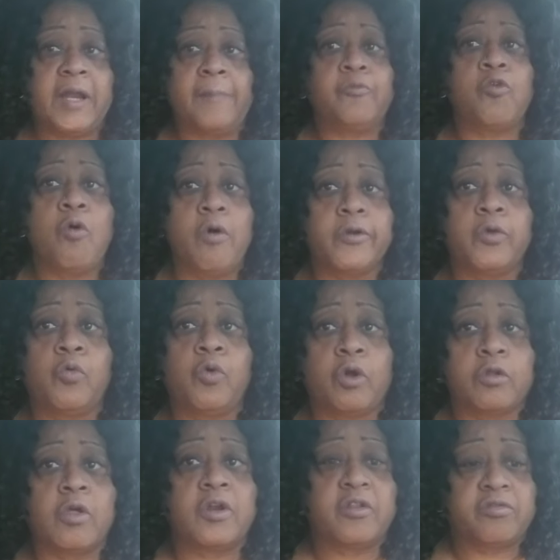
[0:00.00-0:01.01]
I'm going to
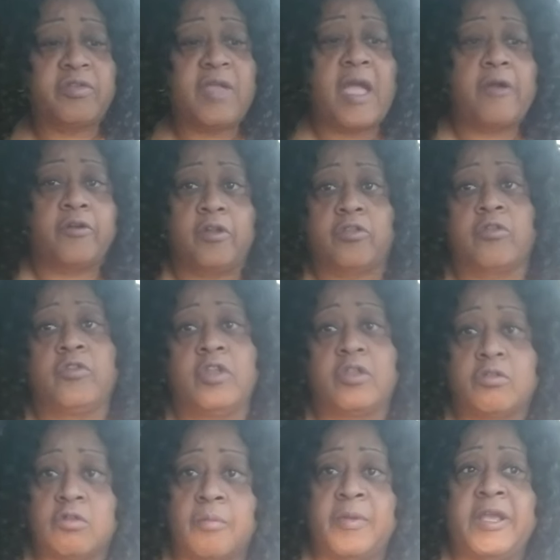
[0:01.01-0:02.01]
work on a Saturday, so
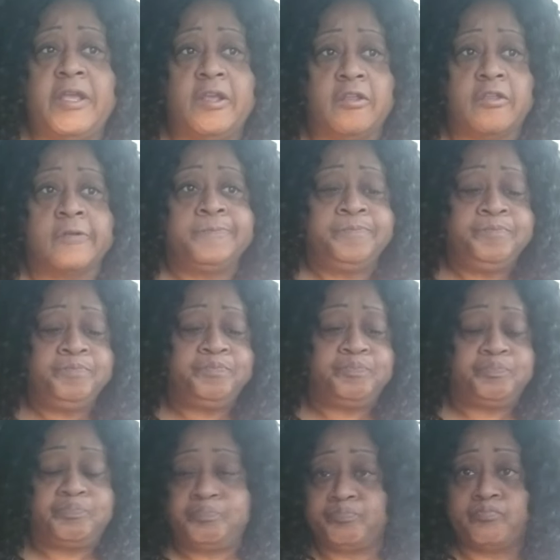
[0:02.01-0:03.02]
this to me is
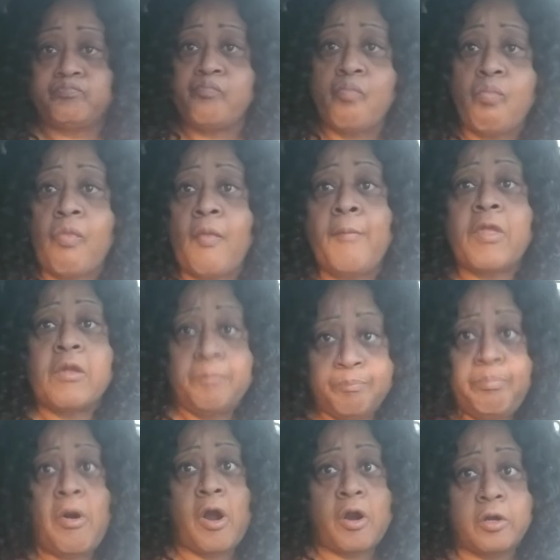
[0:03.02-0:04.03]

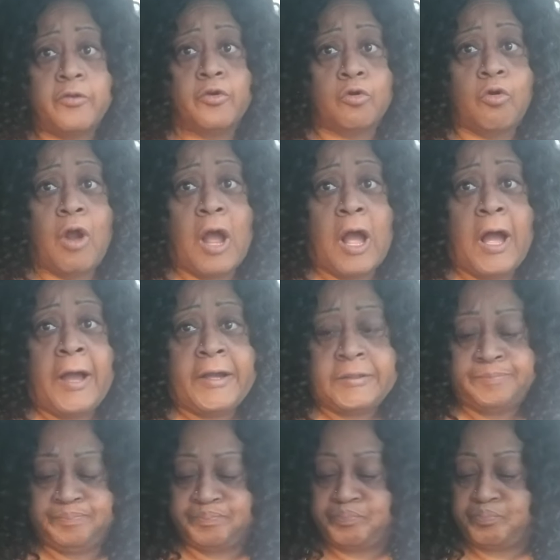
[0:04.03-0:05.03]
part of the grind.